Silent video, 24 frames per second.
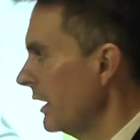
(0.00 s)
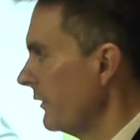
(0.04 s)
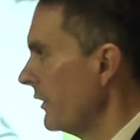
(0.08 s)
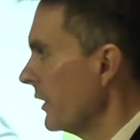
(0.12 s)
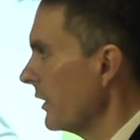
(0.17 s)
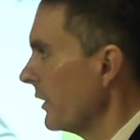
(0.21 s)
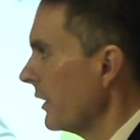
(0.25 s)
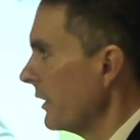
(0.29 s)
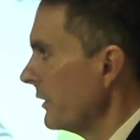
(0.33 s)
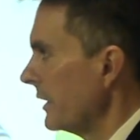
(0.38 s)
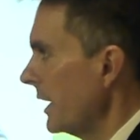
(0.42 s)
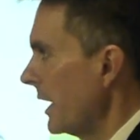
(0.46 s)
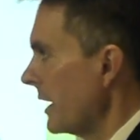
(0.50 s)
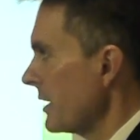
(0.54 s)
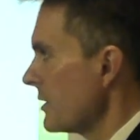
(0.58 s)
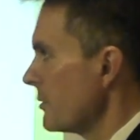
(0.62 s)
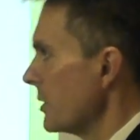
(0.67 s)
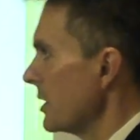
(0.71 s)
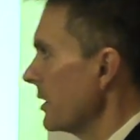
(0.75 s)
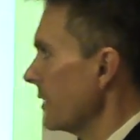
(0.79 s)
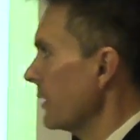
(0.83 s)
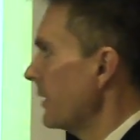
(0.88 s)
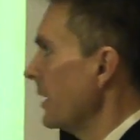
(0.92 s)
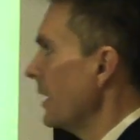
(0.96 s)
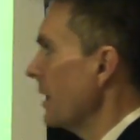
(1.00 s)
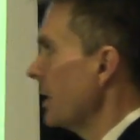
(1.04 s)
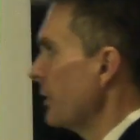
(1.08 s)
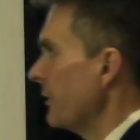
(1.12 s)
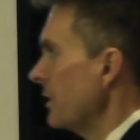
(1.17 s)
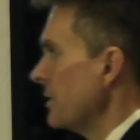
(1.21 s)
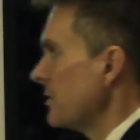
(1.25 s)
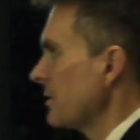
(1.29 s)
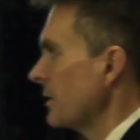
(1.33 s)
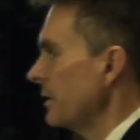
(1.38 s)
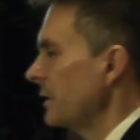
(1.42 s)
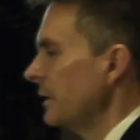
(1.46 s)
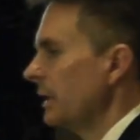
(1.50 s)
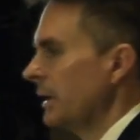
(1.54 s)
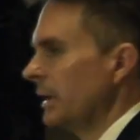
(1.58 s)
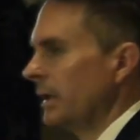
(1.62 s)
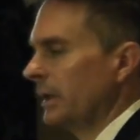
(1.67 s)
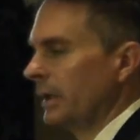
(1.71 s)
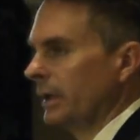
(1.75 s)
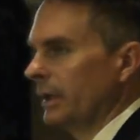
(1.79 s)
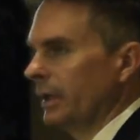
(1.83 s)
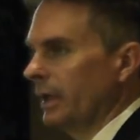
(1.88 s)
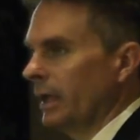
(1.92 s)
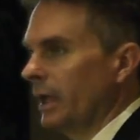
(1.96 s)
you heard that, it's been on television.
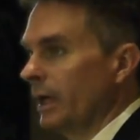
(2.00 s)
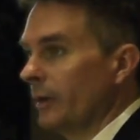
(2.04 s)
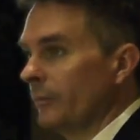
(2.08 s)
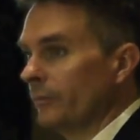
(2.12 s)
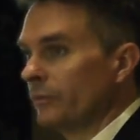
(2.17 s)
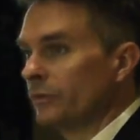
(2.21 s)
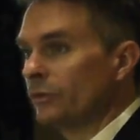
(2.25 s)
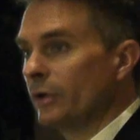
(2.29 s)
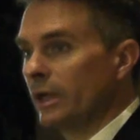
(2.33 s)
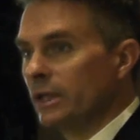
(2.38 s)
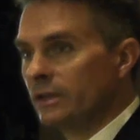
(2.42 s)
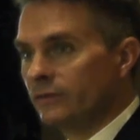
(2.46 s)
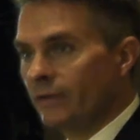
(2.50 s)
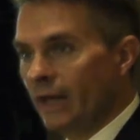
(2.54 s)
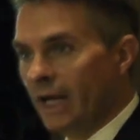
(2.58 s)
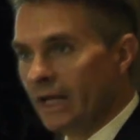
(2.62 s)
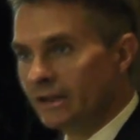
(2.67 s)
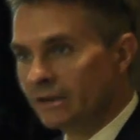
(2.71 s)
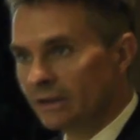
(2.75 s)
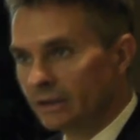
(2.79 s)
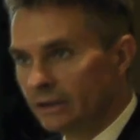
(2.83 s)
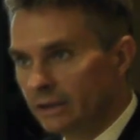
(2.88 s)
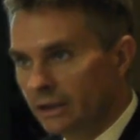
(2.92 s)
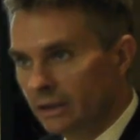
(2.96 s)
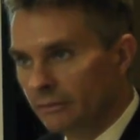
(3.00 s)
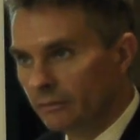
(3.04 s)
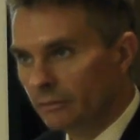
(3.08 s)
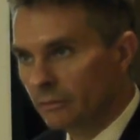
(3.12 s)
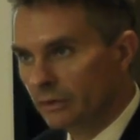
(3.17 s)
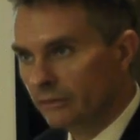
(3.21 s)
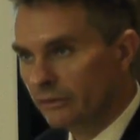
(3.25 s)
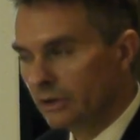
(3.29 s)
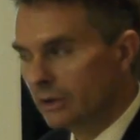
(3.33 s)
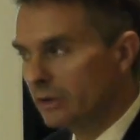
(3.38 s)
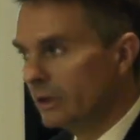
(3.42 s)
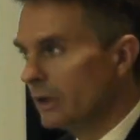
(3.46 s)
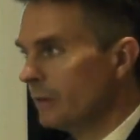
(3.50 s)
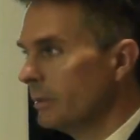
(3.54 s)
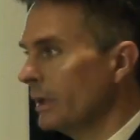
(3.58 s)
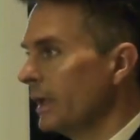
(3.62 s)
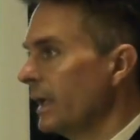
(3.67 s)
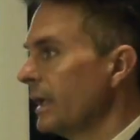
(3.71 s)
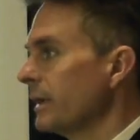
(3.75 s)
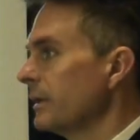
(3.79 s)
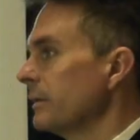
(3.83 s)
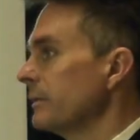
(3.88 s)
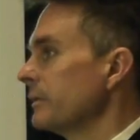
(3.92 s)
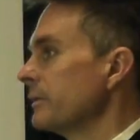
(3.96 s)
Transvaginally removing
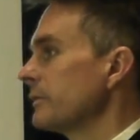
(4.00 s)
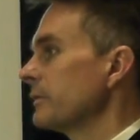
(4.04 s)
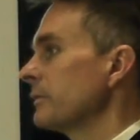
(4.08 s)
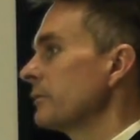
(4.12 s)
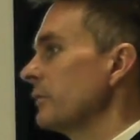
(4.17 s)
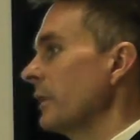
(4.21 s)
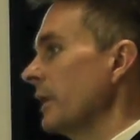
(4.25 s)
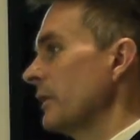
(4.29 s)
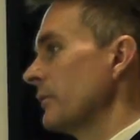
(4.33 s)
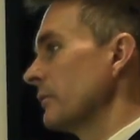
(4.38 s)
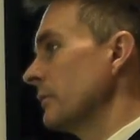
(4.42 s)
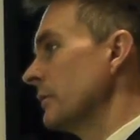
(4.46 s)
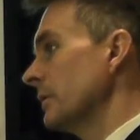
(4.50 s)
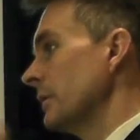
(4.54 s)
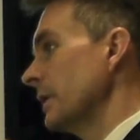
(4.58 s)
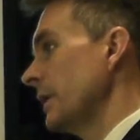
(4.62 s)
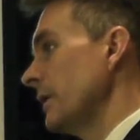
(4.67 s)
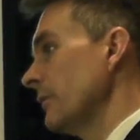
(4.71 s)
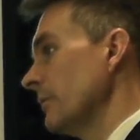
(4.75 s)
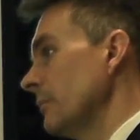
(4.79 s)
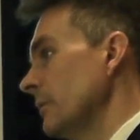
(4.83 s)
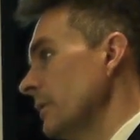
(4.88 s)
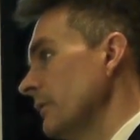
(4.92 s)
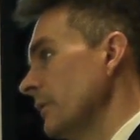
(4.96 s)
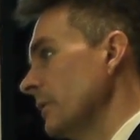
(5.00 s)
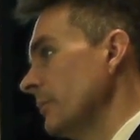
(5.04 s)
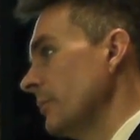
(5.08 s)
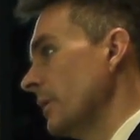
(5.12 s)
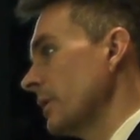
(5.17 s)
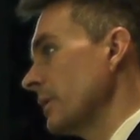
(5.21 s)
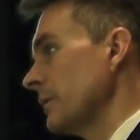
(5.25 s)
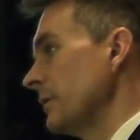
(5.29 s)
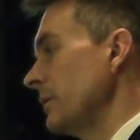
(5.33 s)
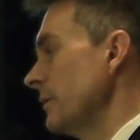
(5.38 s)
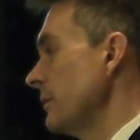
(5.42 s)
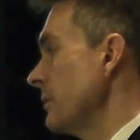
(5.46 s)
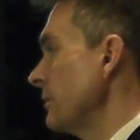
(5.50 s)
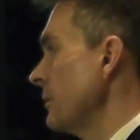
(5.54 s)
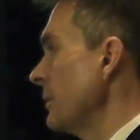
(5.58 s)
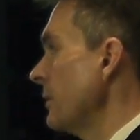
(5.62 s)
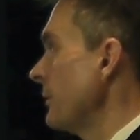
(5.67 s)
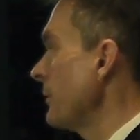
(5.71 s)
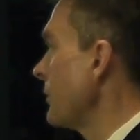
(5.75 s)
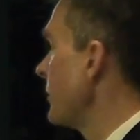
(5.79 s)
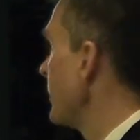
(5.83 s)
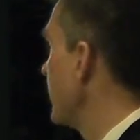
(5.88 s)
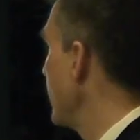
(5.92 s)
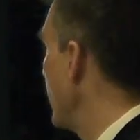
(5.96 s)
gallbladders, transorally removing part of the
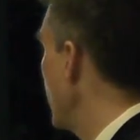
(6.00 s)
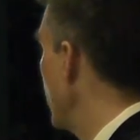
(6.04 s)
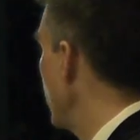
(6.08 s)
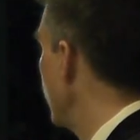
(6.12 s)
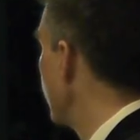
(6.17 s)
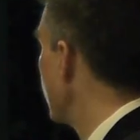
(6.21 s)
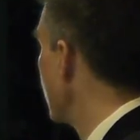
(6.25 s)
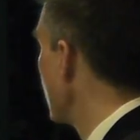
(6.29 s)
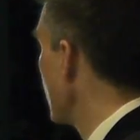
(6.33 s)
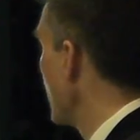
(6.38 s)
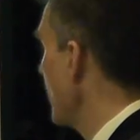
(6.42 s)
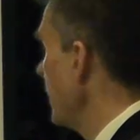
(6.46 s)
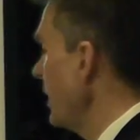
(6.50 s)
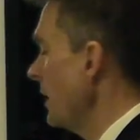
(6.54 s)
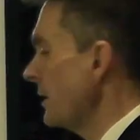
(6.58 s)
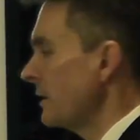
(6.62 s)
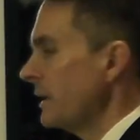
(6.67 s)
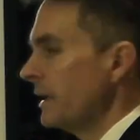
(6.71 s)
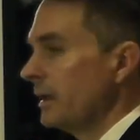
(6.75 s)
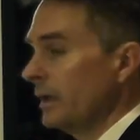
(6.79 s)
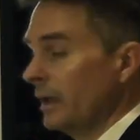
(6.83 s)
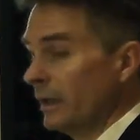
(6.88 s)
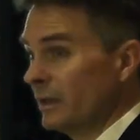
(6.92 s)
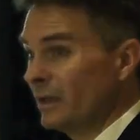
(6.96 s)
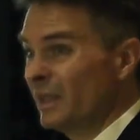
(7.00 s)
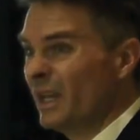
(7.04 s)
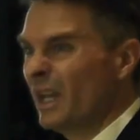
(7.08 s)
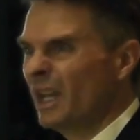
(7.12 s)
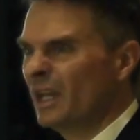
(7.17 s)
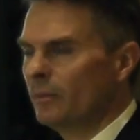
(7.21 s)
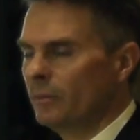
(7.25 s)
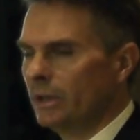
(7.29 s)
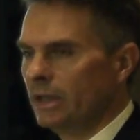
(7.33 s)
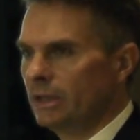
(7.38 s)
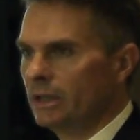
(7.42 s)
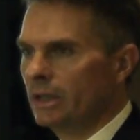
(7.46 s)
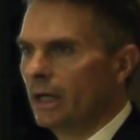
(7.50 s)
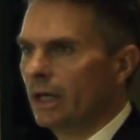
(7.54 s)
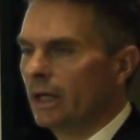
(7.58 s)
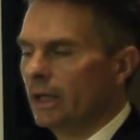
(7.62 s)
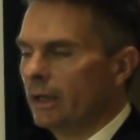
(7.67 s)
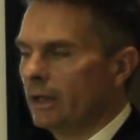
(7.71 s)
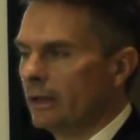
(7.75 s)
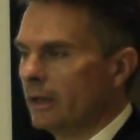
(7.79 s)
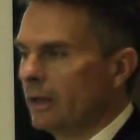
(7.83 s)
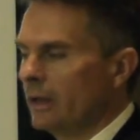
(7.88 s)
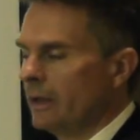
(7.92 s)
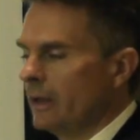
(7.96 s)
uterus, it can be
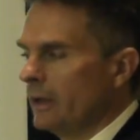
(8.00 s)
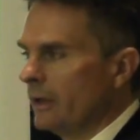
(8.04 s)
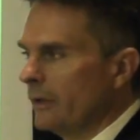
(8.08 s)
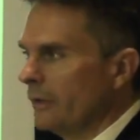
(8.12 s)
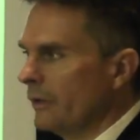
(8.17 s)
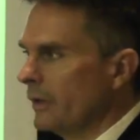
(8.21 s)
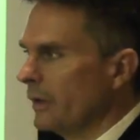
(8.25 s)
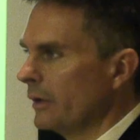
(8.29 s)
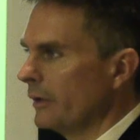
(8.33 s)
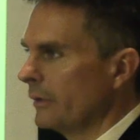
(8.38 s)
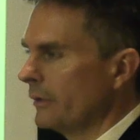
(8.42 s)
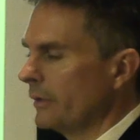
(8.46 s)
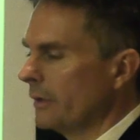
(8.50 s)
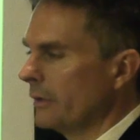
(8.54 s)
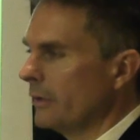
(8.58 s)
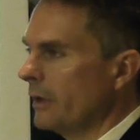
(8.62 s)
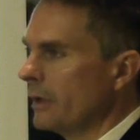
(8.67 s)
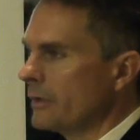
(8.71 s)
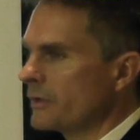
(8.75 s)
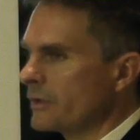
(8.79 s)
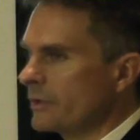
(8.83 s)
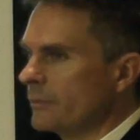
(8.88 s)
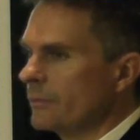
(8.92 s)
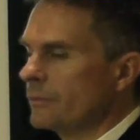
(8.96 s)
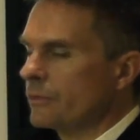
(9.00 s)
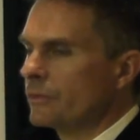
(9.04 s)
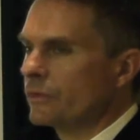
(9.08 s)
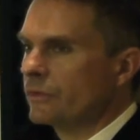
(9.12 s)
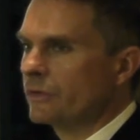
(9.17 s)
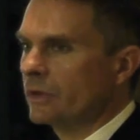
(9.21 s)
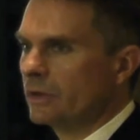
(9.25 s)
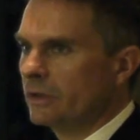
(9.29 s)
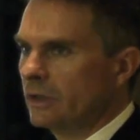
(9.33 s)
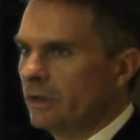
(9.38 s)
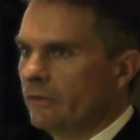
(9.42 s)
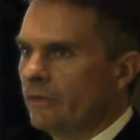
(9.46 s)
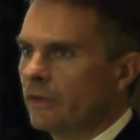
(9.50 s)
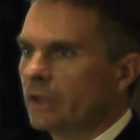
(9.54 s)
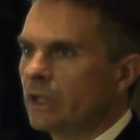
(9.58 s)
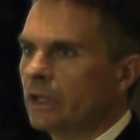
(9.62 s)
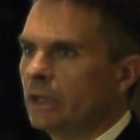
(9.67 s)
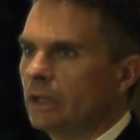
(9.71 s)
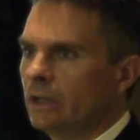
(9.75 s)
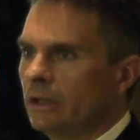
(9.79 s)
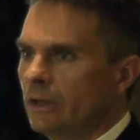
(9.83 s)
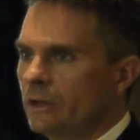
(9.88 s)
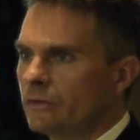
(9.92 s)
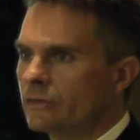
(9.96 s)
done. There are some
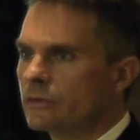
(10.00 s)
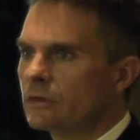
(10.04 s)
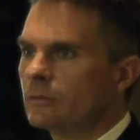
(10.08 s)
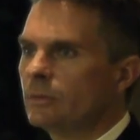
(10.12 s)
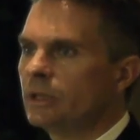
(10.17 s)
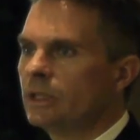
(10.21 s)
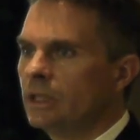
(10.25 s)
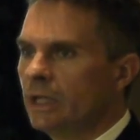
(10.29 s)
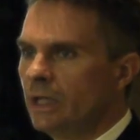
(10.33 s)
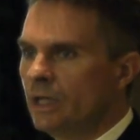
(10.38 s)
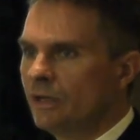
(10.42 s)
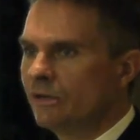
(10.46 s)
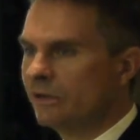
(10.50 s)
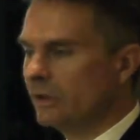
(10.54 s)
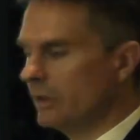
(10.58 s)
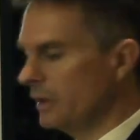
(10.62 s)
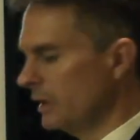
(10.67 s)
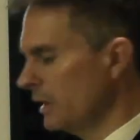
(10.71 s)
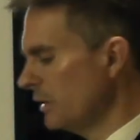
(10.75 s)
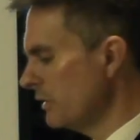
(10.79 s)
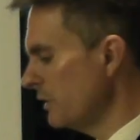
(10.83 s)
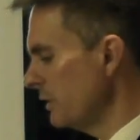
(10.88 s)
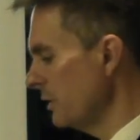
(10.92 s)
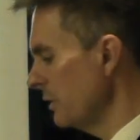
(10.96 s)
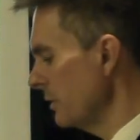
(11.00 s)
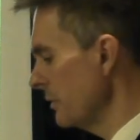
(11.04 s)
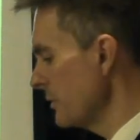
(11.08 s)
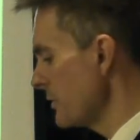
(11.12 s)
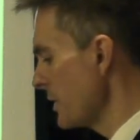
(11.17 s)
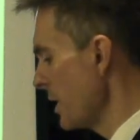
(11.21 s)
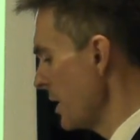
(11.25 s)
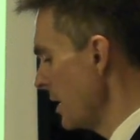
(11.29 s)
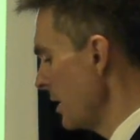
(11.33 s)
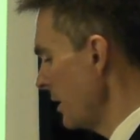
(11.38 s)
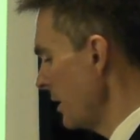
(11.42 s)
significant instrumentation issues,